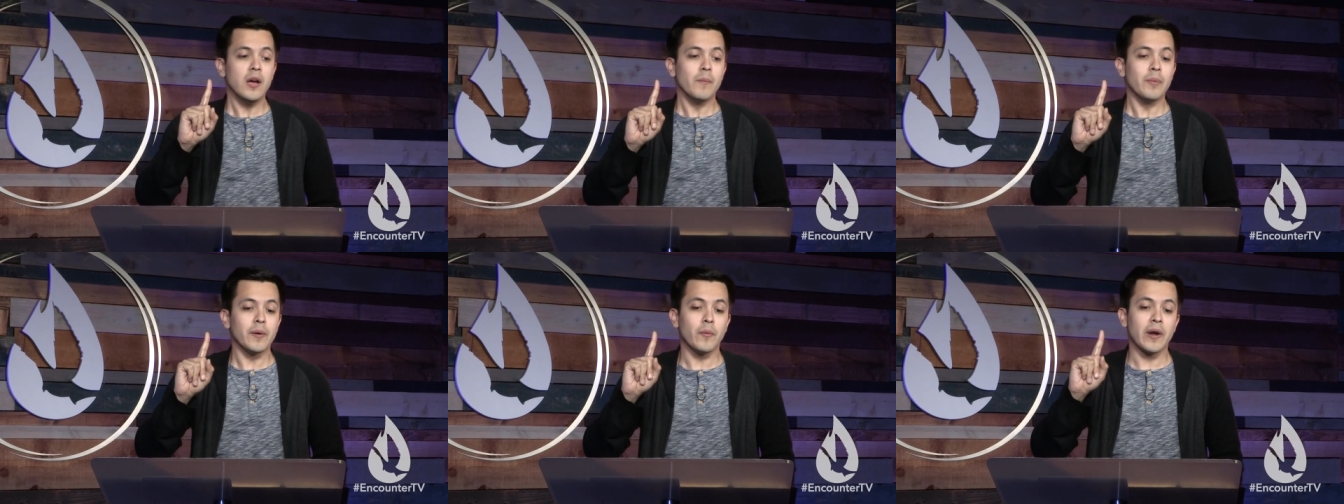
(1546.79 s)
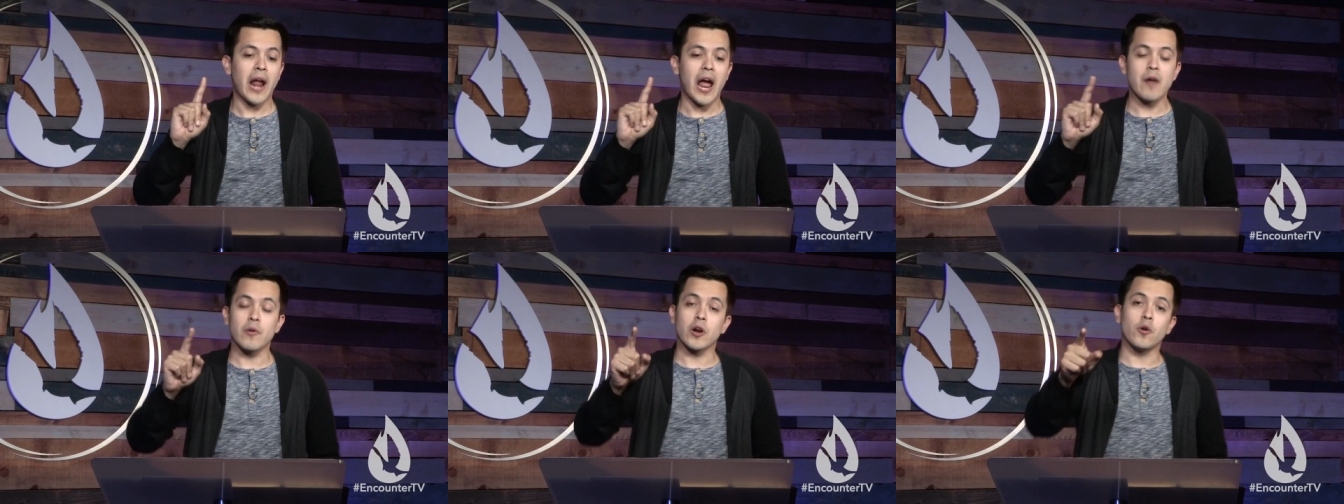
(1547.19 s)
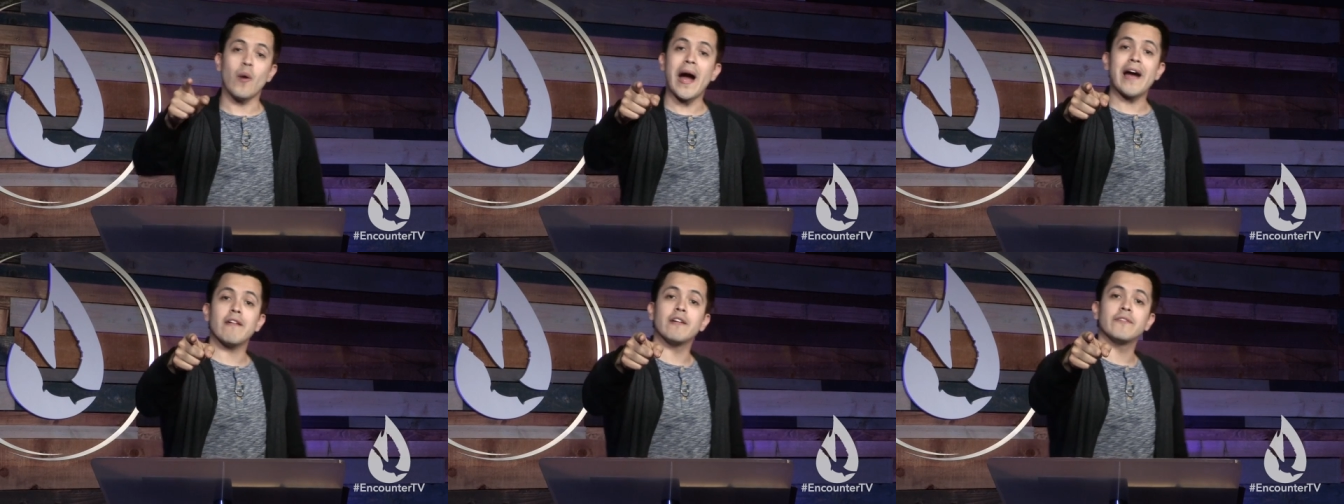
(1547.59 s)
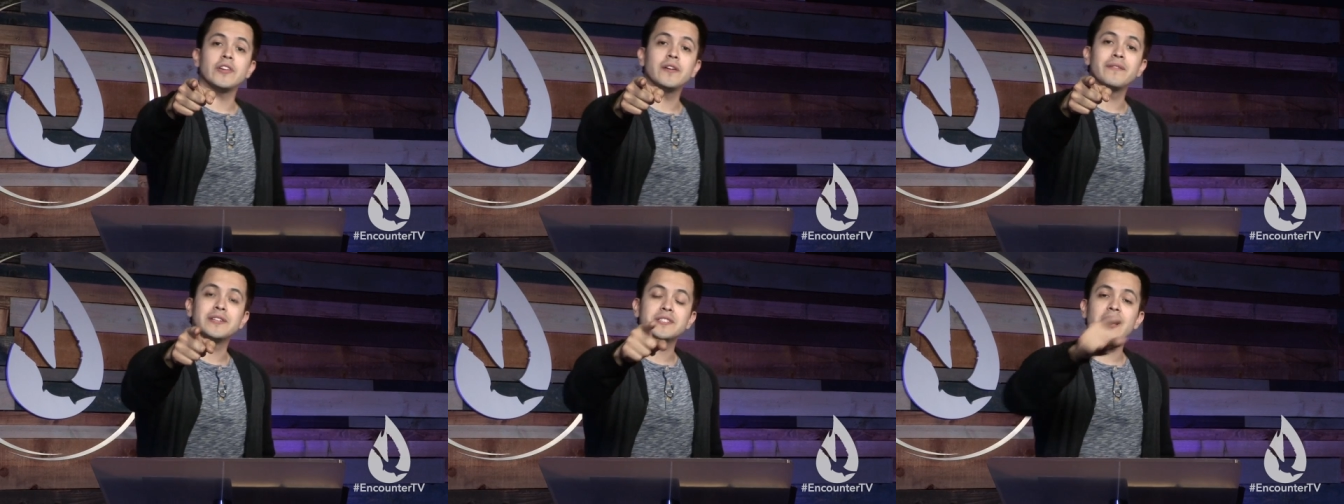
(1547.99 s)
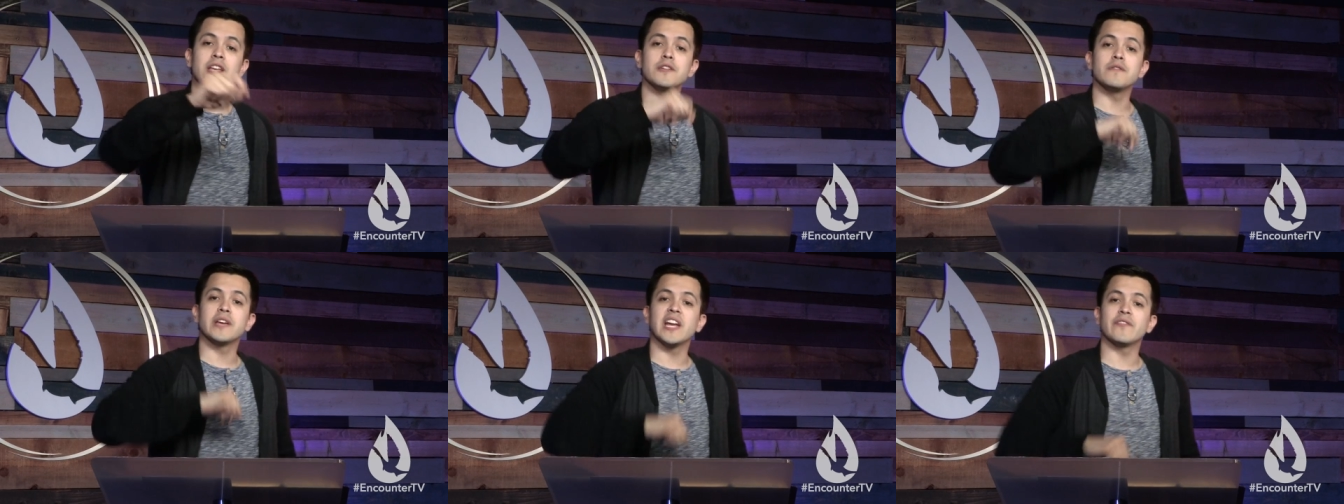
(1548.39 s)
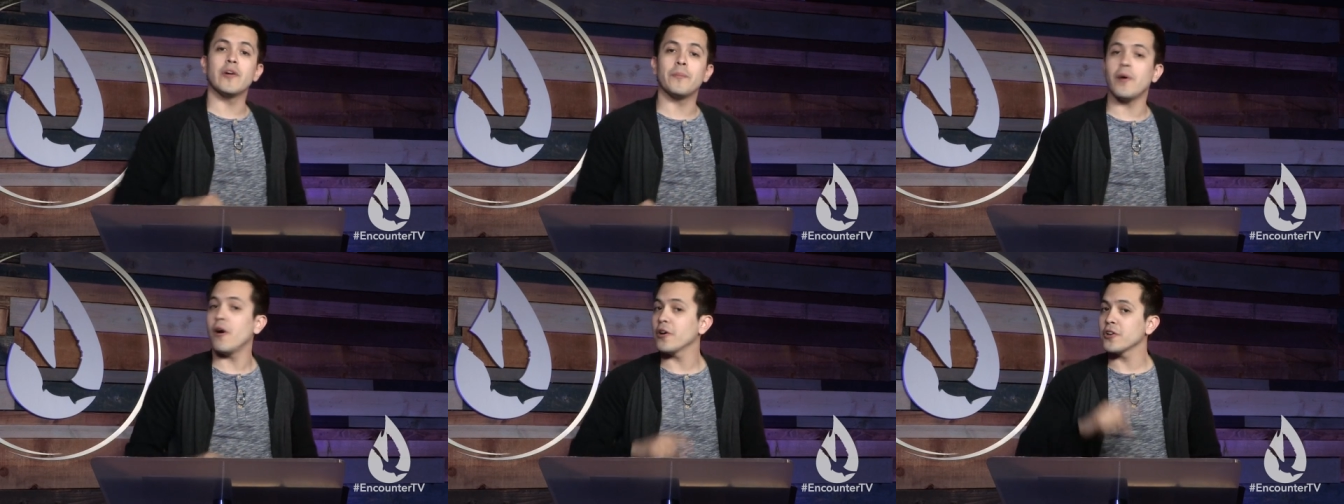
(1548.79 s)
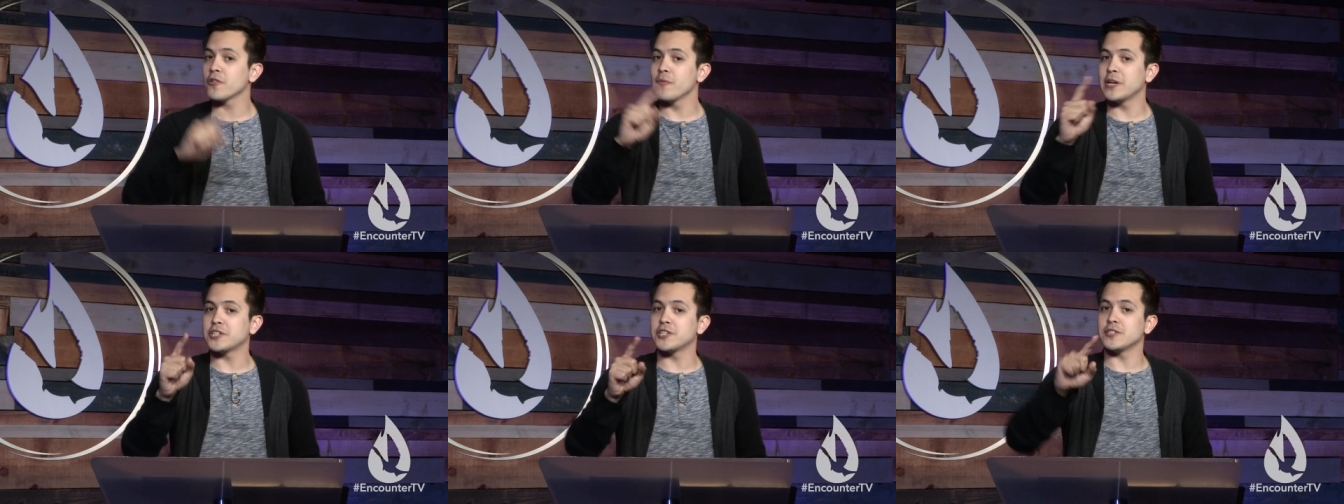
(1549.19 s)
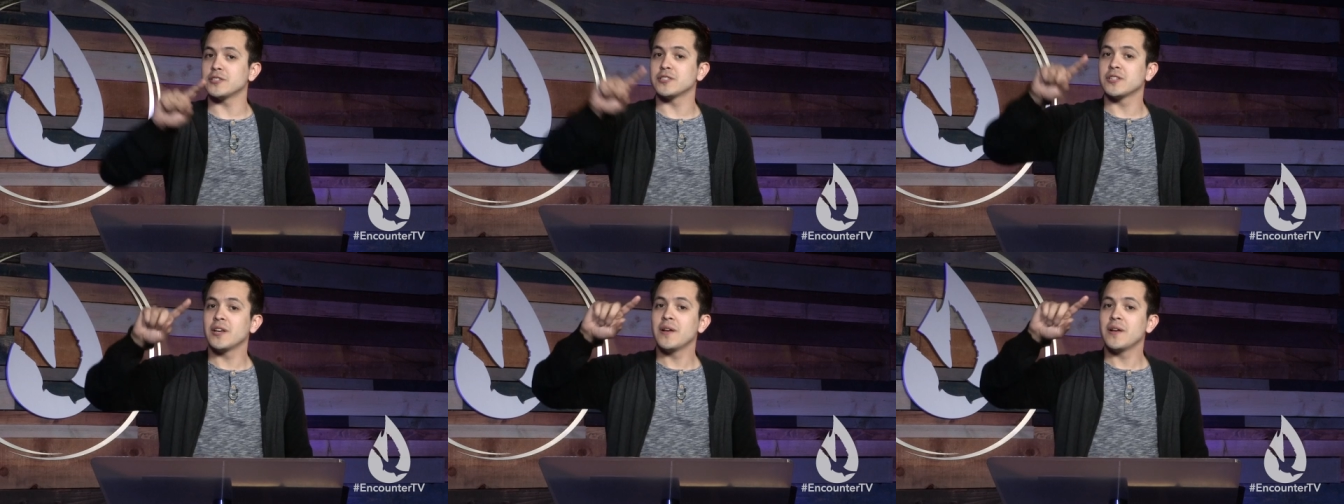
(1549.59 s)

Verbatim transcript: But what I require of you is that you give up all your riches,